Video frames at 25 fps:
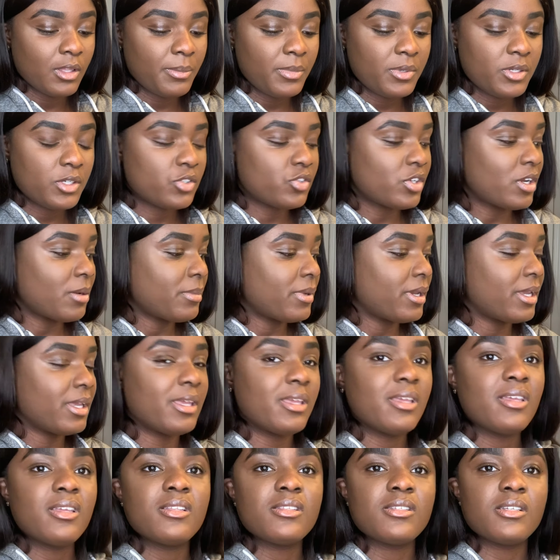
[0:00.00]
me just show my
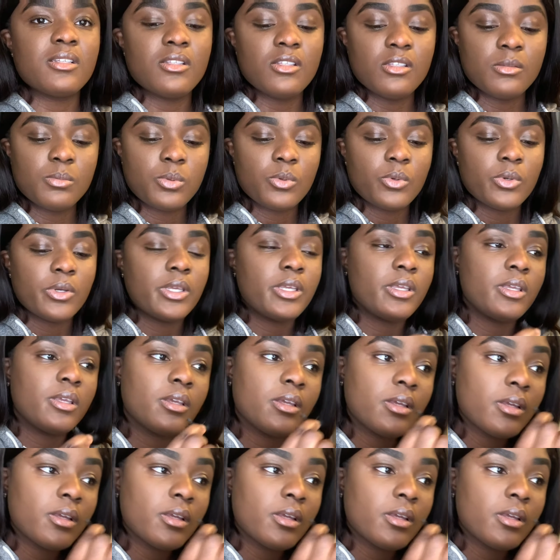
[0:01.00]
hands at this point.